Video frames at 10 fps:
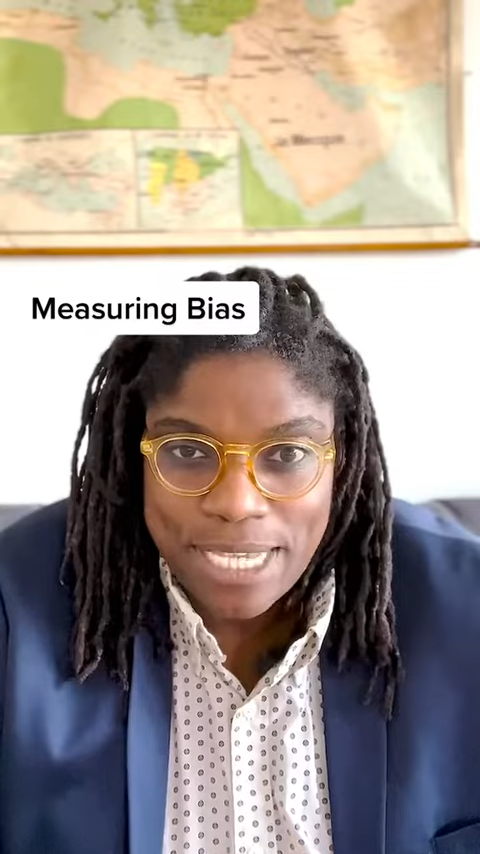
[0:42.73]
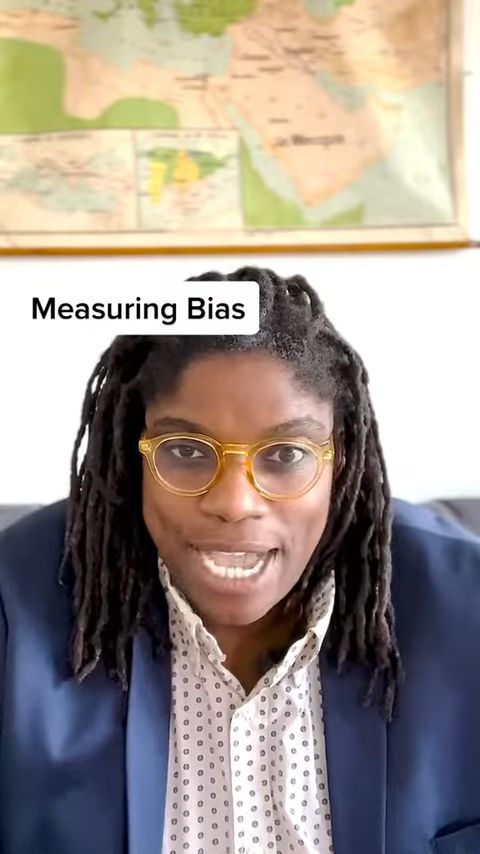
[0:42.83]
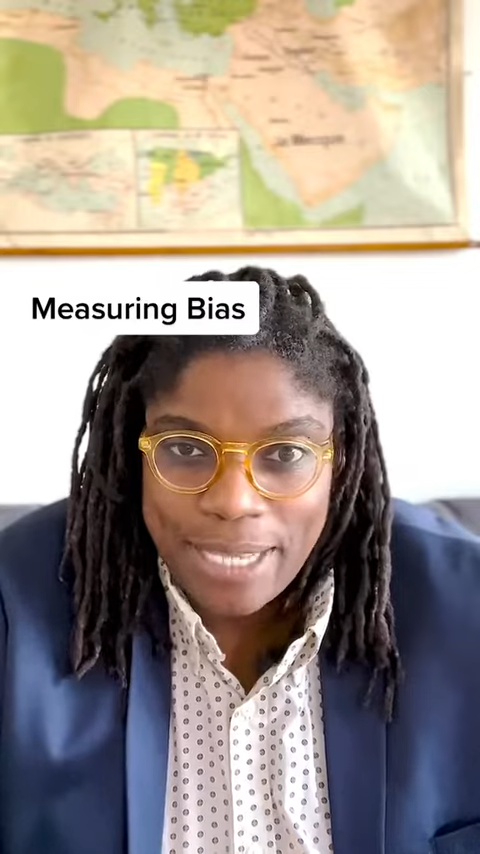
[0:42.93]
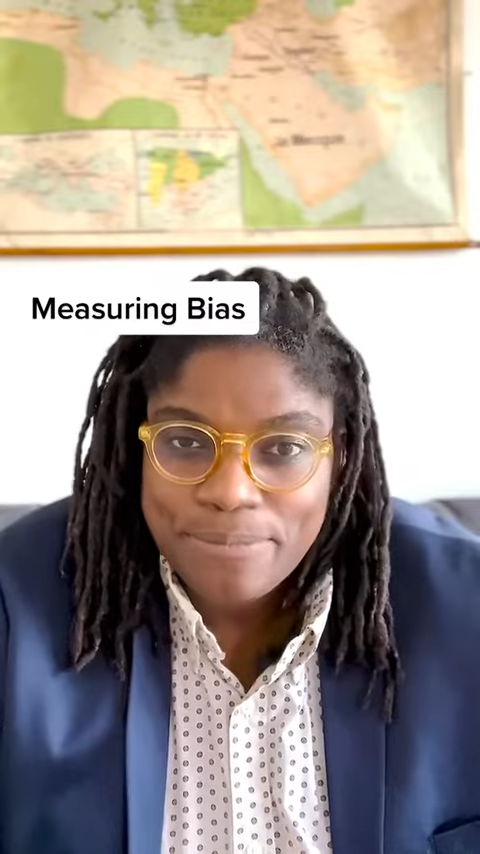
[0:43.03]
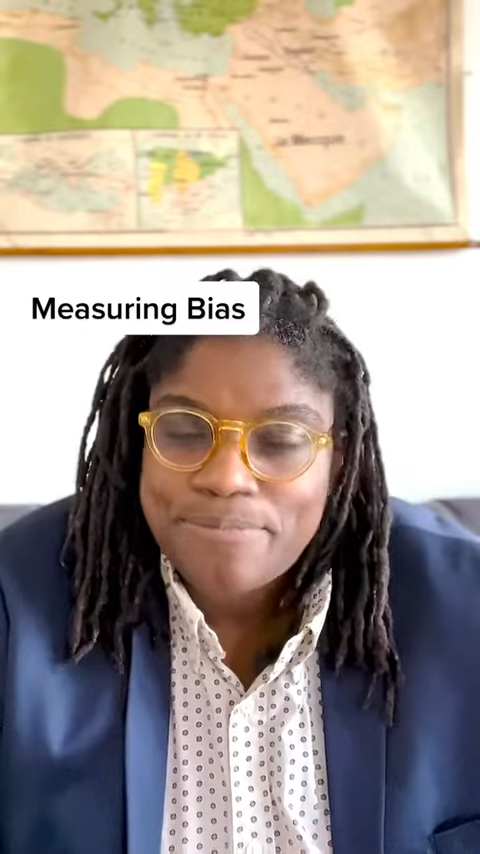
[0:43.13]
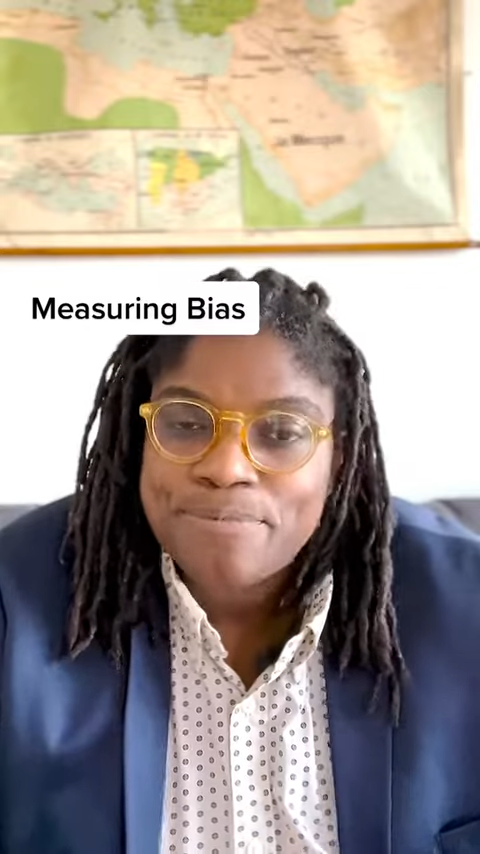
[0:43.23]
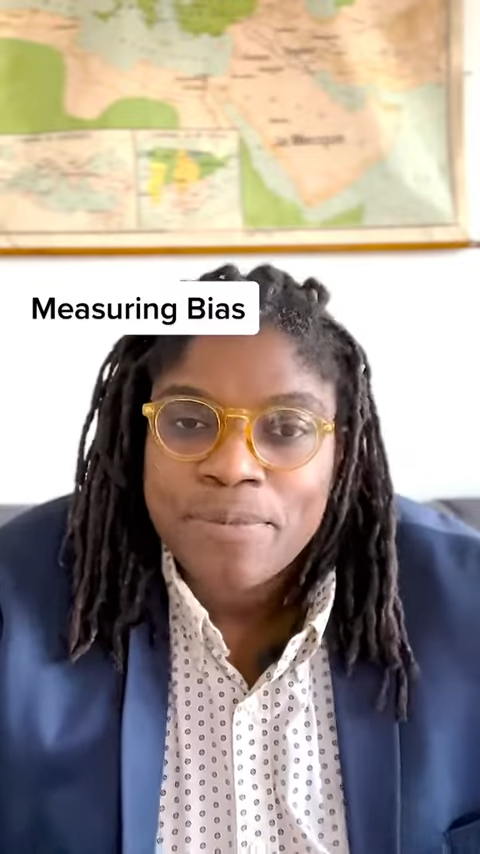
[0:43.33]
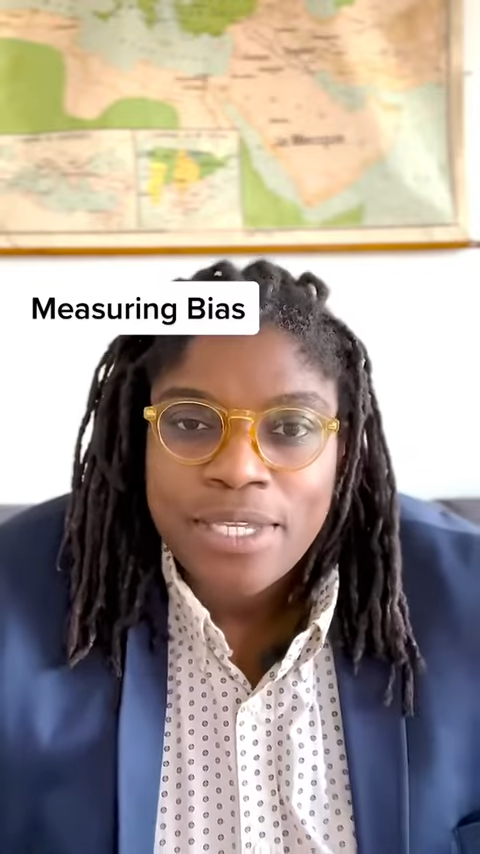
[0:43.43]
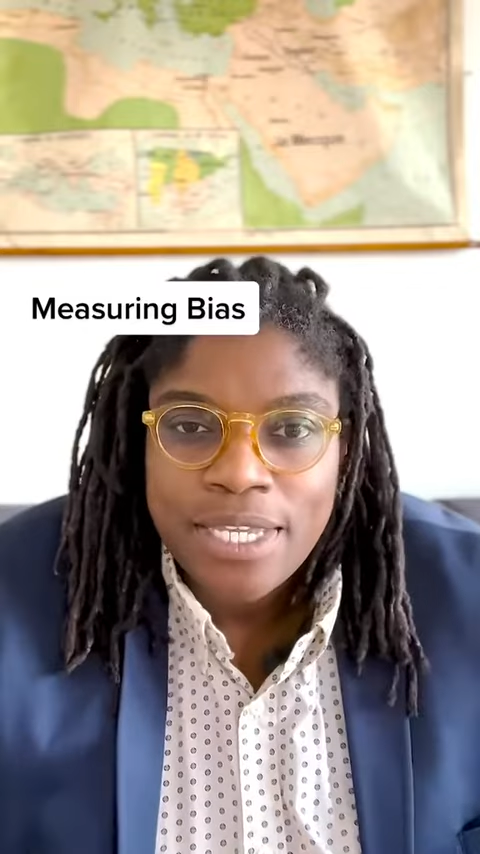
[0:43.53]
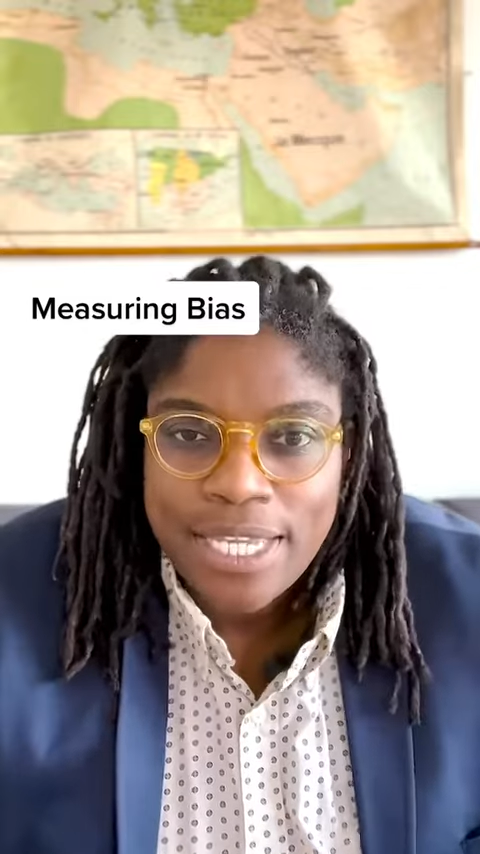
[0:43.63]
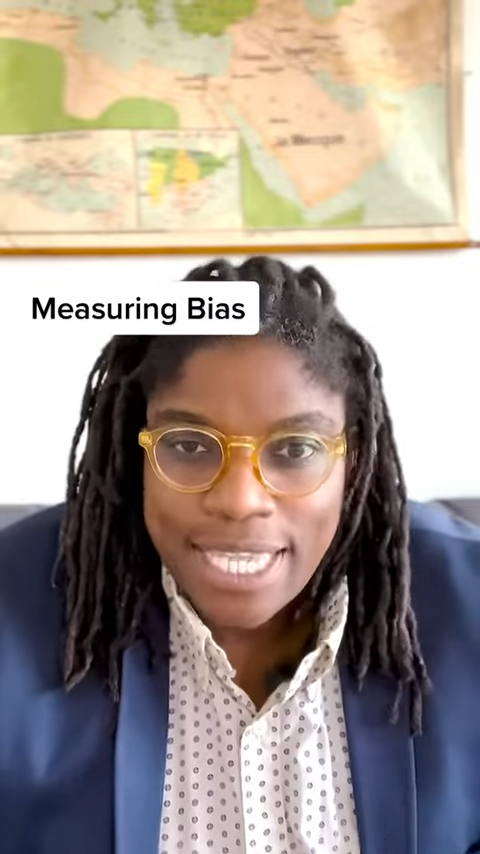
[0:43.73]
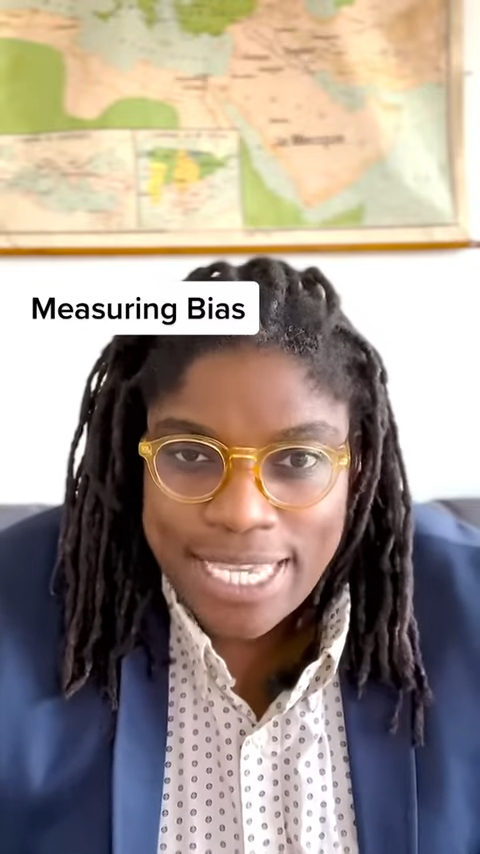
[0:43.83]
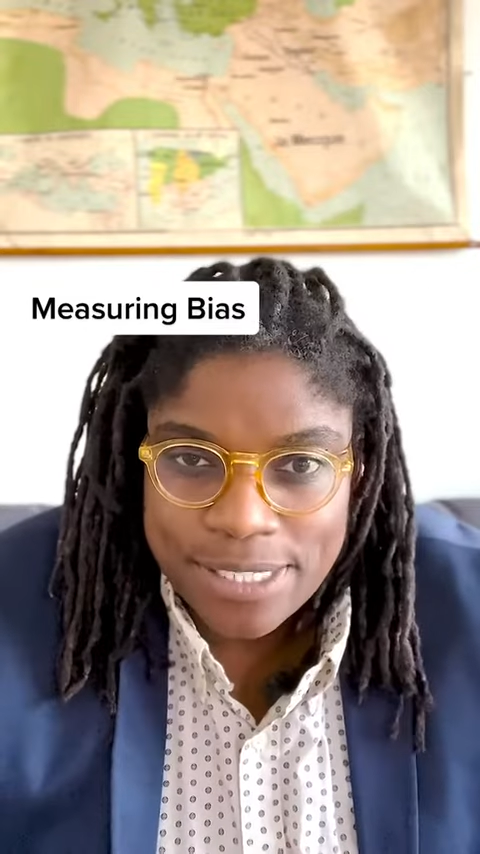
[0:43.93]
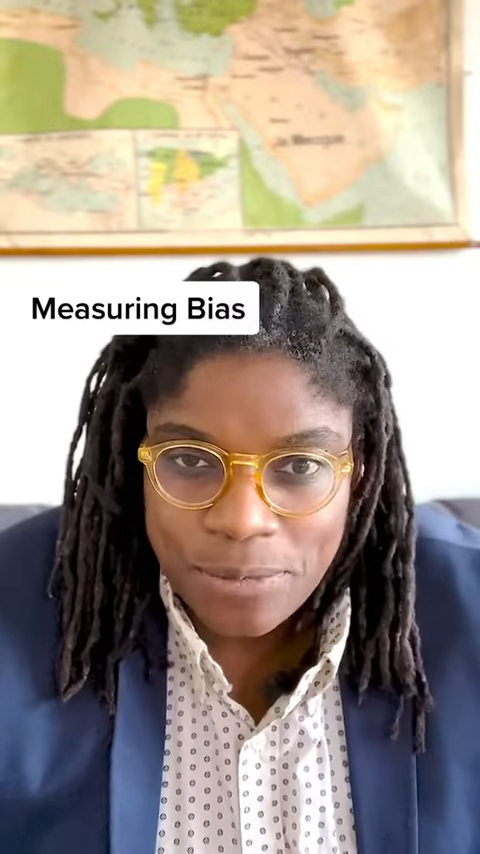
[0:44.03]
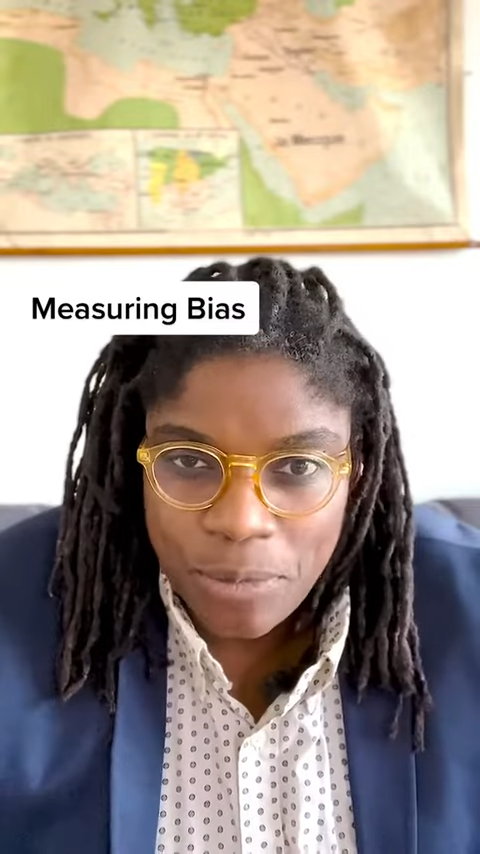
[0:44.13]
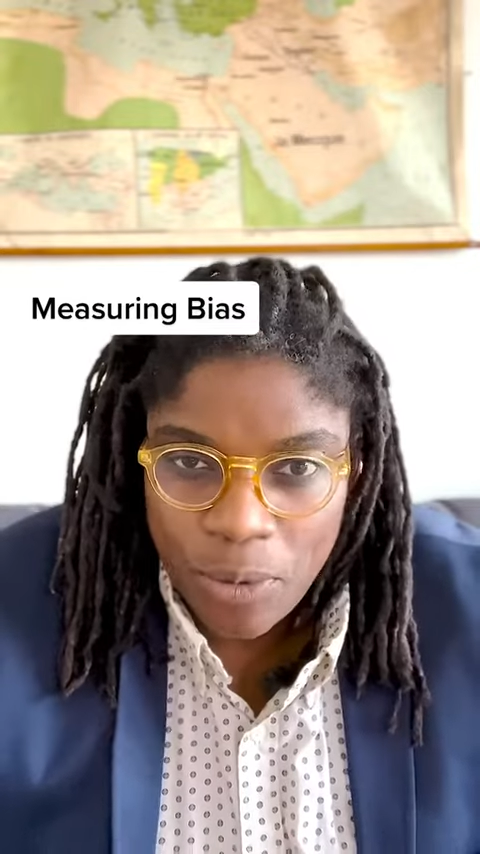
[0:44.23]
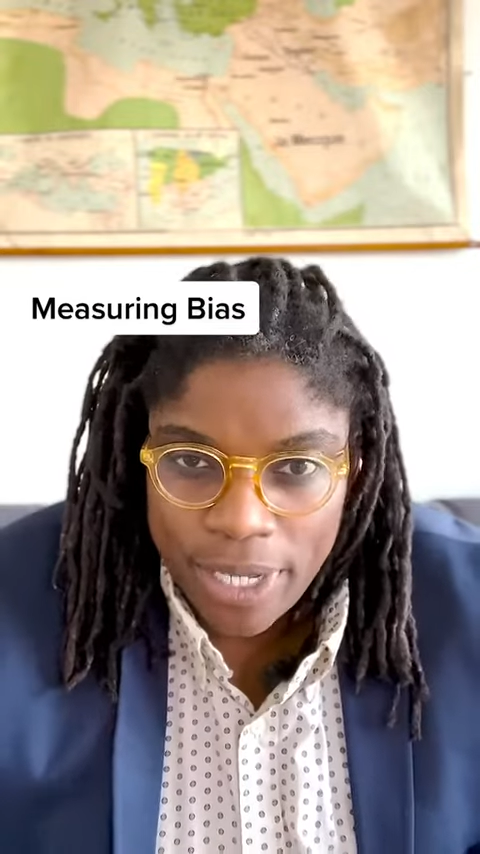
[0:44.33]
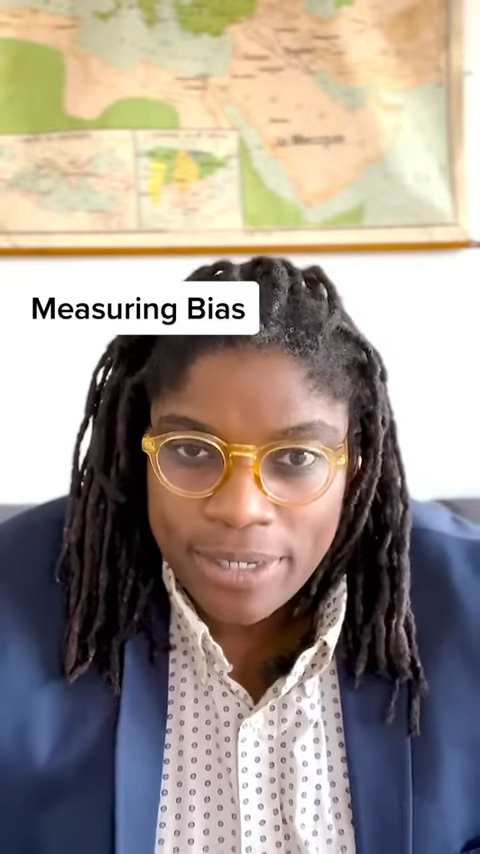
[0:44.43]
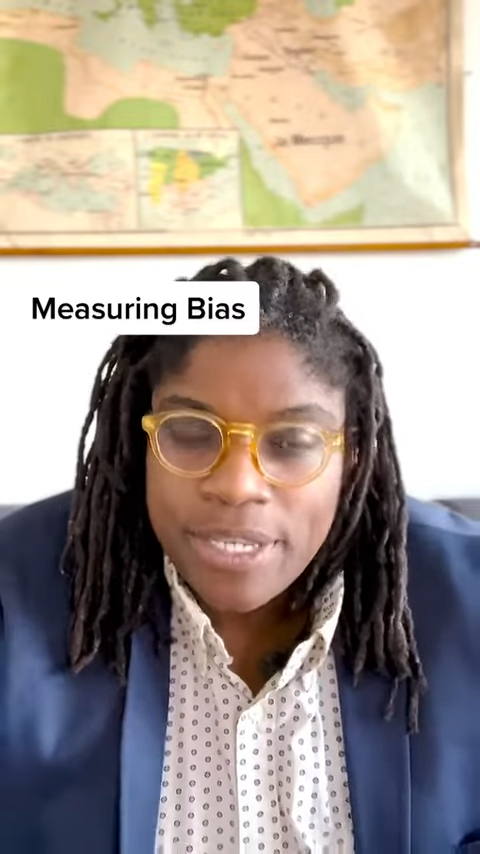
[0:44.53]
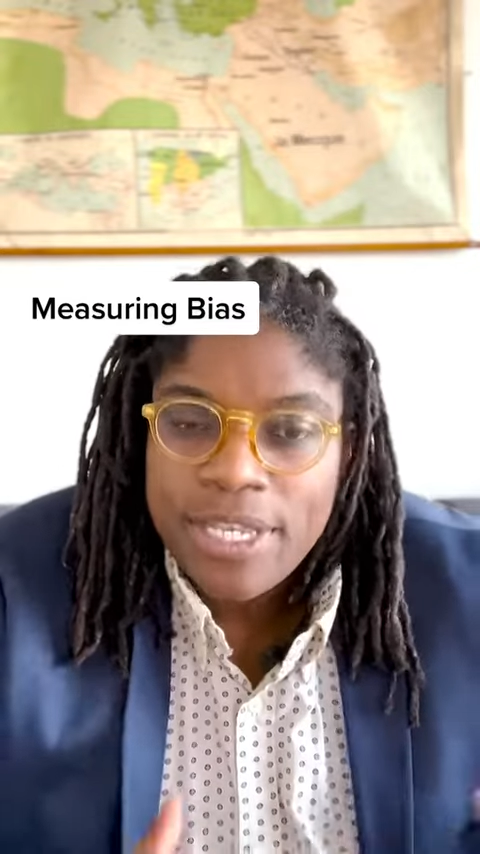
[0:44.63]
time. Case in point,